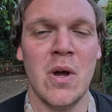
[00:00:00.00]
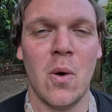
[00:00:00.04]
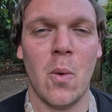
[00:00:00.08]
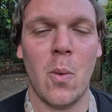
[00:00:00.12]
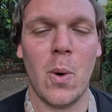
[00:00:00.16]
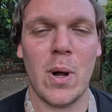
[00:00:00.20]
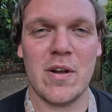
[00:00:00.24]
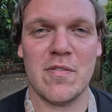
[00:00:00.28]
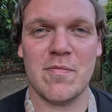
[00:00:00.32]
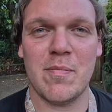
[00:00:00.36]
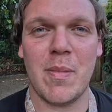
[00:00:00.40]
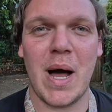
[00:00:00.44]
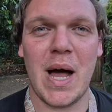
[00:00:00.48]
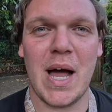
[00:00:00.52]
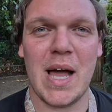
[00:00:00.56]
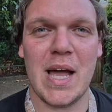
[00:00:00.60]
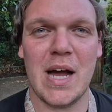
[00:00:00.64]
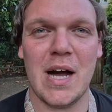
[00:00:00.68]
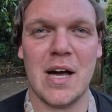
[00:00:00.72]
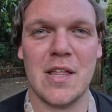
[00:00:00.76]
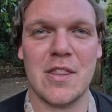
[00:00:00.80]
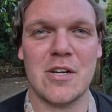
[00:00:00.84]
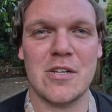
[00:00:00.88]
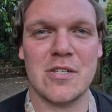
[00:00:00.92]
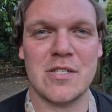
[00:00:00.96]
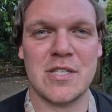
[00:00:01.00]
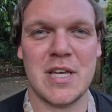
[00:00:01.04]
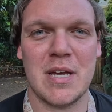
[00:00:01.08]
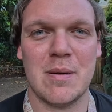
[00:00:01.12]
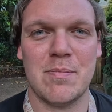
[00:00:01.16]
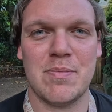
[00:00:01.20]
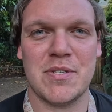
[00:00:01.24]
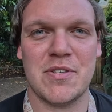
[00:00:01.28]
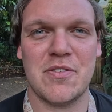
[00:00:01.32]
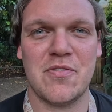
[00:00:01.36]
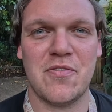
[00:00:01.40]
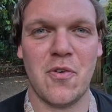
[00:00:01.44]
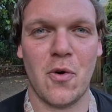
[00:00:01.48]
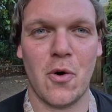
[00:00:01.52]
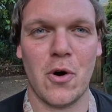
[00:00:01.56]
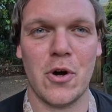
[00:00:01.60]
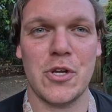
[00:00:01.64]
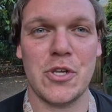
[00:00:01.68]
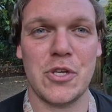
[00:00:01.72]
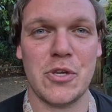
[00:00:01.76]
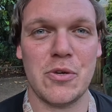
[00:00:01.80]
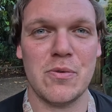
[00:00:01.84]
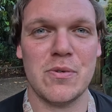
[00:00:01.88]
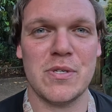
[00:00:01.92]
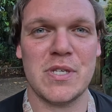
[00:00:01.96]
One of my other tips for
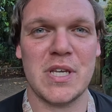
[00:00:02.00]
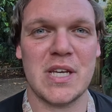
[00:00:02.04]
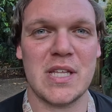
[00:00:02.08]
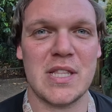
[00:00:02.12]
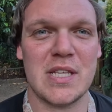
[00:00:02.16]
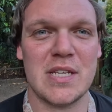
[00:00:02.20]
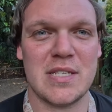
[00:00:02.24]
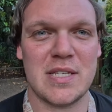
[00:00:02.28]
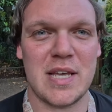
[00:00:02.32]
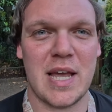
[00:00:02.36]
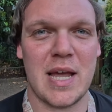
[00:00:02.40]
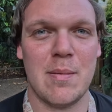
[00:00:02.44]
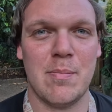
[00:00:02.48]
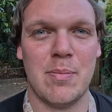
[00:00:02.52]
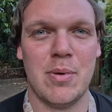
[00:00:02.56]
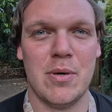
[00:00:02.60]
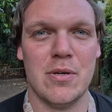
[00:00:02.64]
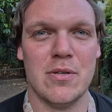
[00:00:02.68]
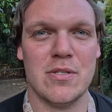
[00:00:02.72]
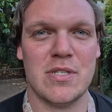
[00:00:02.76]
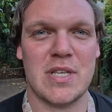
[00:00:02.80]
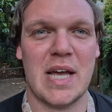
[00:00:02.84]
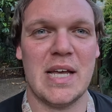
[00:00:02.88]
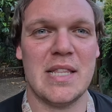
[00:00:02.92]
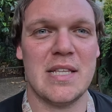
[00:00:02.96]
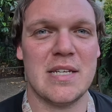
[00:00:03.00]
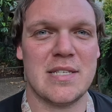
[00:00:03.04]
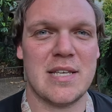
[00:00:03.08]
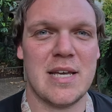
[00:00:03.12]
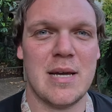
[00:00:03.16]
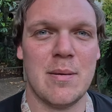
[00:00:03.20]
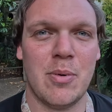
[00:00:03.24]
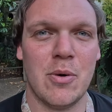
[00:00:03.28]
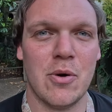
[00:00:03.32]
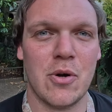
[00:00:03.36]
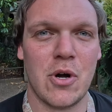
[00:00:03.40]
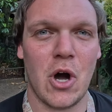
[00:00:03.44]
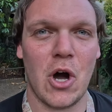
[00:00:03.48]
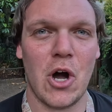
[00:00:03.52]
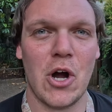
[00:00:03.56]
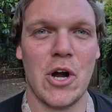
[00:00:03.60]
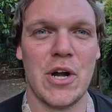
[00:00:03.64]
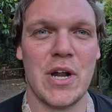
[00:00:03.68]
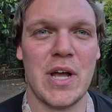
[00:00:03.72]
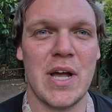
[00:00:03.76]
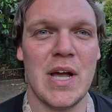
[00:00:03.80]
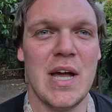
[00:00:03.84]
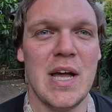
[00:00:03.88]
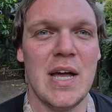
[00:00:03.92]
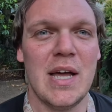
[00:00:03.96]
using the samples and the sample
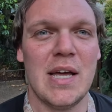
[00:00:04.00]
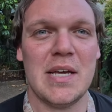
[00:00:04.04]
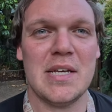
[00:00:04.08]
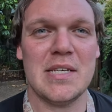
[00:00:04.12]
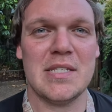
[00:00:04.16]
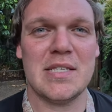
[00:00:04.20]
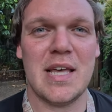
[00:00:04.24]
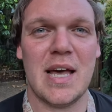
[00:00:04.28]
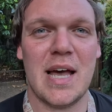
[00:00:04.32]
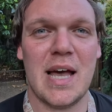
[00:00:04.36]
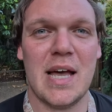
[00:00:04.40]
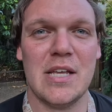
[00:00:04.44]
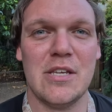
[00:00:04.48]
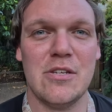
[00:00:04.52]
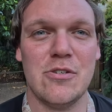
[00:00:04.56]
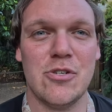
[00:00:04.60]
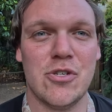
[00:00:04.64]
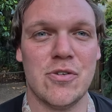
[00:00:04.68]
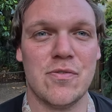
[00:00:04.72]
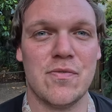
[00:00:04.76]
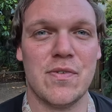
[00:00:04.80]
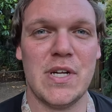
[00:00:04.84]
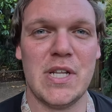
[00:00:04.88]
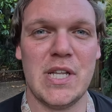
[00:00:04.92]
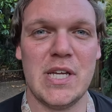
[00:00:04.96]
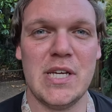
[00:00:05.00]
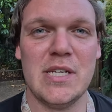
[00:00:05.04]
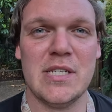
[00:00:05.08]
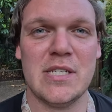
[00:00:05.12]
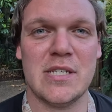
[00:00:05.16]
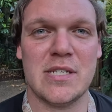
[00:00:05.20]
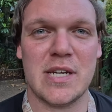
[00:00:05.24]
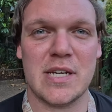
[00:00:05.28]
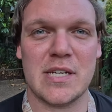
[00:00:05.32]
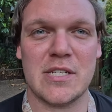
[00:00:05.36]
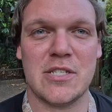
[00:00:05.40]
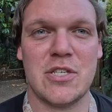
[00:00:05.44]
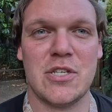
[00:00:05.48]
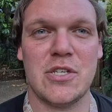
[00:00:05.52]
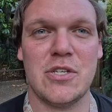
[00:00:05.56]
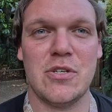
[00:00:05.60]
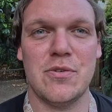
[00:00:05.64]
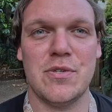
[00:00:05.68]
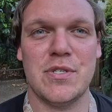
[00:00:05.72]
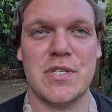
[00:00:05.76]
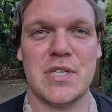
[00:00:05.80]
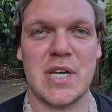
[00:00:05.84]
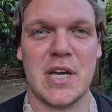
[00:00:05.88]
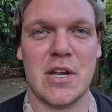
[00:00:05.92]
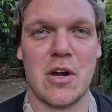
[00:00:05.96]
card is that you should really stick to
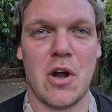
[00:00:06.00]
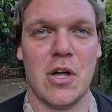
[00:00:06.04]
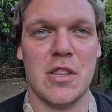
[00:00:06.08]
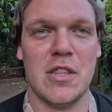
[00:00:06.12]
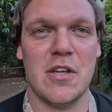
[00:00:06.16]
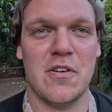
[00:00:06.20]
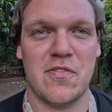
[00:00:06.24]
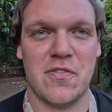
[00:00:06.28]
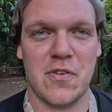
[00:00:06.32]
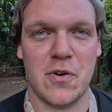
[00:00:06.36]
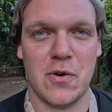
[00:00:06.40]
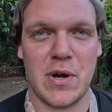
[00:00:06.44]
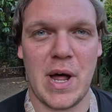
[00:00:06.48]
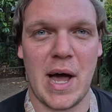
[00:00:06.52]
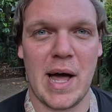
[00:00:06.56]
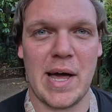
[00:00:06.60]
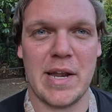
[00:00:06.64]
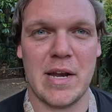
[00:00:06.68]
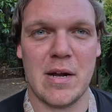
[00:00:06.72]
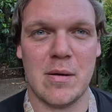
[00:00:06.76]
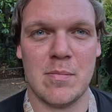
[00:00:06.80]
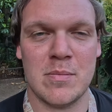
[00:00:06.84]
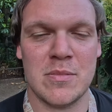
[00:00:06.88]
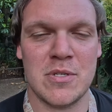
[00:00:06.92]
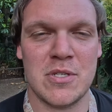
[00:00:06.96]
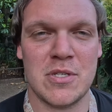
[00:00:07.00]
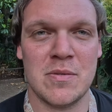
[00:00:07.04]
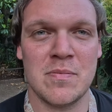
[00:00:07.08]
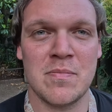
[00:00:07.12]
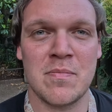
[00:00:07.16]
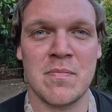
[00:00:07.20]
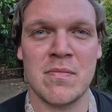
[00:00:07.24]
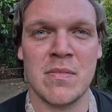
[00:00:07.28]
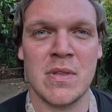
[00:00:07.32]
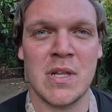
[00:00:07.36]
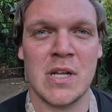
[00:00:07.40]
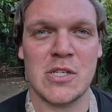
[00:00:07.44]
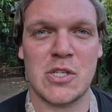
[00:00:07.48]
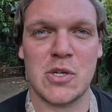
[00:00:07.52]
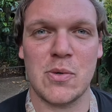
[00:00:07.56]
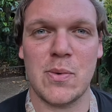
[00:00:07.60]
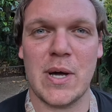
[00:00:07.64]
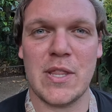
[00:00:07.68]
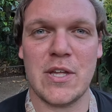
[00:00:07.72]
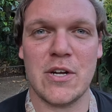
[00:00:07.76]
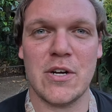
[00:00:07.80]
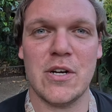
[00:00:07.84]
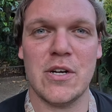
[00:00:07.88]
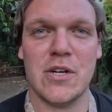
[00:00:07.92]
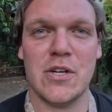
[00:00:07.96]
using it on the food items. So
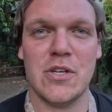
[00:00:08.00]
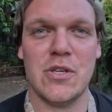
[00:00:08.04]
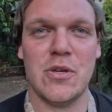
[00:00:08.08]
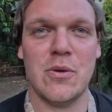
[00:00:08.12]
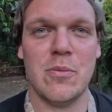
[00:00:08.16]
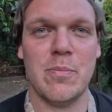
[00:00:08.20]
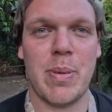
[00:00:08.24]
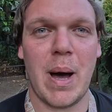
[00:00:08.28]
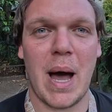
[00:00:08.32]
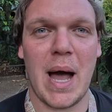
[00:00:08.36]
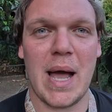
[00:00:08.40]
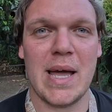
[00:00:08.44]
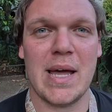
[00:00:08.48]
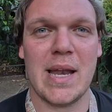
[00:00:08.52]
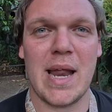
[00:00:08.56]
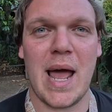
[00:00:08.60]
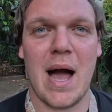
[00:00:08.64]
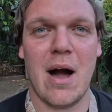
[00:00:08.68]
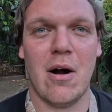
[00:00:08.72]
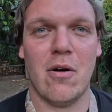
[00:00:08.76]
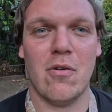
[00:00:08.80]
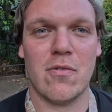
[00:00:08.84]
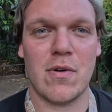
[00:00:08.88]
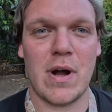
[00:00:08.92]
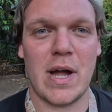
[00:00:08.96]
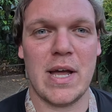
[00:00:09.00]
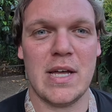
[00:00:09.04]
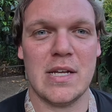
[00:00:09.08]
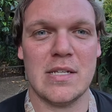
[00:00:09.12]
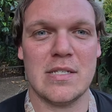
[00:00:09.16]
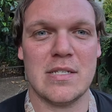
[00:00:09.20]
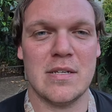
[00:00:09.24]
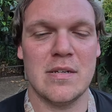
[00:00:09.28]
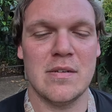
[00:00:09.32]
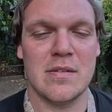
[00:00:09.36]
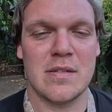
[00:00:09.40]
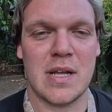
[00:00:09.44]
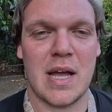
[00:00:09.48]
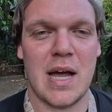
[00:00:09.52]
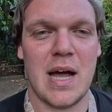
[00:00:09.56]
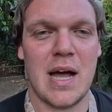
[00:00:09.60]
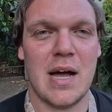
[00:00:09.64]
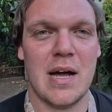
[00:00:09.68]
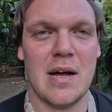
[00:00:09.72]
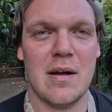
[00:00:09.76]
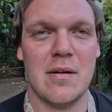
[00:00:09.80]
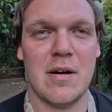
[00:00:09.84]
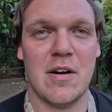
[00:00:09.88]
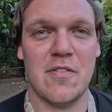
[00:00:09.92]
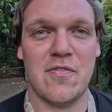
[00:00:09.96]
whether you buy it outright,
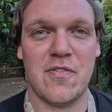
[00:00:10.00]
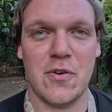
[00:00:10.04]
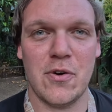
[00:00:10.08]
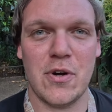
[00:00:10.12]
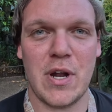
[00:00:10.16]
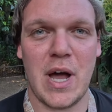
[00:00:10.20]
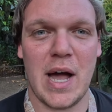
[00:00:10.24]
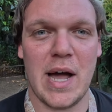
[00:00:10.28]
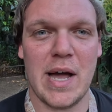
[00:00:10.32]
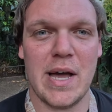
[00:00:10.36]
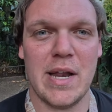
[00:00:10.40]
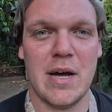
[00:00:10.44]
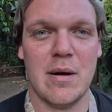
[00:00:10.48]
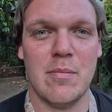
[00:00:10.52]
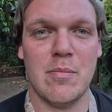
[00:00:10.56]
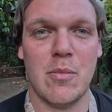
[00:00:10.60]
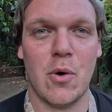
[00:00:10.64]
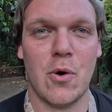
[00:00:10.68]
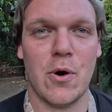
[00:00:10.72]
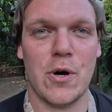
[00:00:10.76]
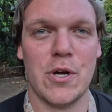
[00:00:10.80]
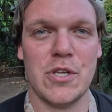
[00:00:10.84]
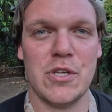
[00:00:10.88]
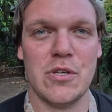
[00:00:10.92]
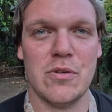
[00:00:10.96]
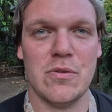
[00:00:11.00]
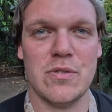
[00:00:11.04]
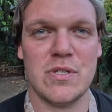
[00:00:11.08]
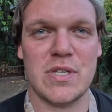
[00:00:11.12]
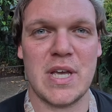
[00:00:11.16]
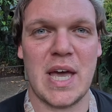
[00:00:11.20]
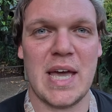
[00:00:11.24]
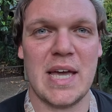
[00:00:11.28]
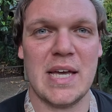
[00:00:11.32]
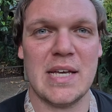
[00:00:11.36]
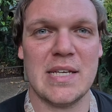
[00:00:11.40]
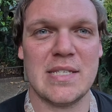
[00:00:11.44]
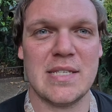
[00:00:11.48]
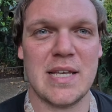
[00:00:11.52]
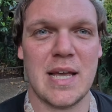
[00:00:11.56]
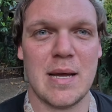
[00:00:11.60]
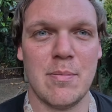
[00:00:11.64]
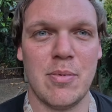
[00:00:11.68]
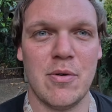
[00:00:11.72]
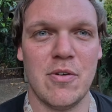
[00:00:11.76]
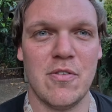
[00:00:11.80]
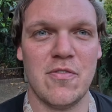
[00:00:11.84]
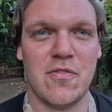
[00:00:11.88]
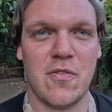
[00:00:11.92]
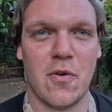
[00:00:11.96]
a food item, or use a
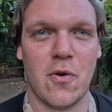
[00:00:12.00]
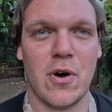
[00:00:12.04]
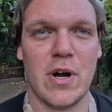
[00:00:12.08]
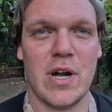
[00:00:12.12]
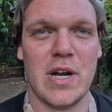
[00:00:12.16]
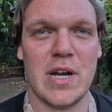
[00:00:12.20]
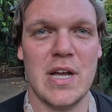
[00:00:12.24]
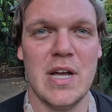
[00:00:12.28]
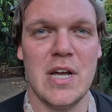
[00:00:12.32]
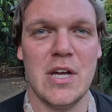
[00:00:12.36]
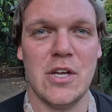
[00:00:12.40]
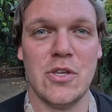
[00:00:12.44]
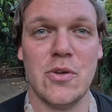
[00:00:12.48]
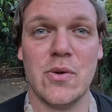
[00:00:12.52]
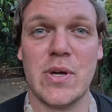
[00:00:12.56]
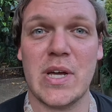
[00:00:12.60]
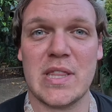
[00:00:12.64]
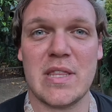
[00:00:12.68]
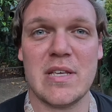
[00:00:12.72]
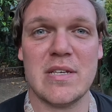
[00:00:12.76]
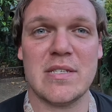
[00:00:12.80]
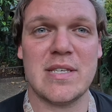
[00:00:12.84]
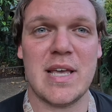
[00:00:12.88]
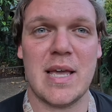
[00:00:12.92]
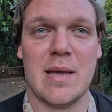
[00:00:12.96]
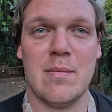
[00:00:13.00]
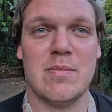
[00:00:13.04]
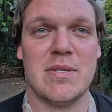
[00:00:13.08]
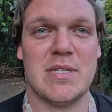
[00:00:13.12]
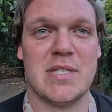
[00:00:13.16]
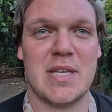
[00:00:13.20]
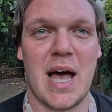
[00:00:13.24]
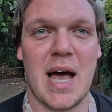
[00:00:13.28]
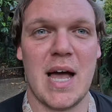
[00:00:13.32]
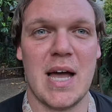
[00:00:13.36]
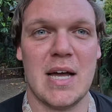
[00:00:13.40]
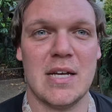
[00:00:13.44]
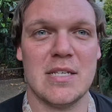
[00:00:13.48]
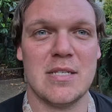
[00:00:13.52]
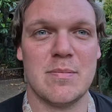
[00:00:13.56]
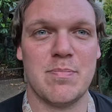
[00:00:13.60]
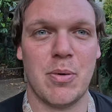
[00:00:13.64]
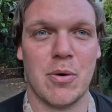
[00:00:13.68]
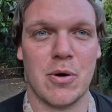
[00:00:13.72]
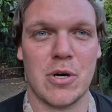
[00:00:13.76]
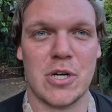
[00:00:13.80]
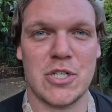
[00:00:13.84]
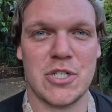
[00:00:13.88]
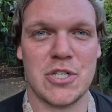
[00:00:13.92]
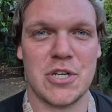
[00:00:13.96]
sample for it, you get the same size
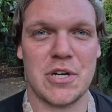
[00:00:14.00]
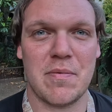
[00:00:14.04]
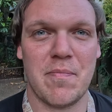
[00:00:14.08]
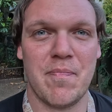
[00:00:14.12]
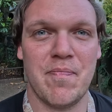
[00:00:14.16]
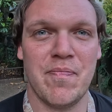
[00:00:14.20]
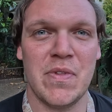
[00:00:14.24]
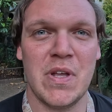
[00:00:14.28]
portion.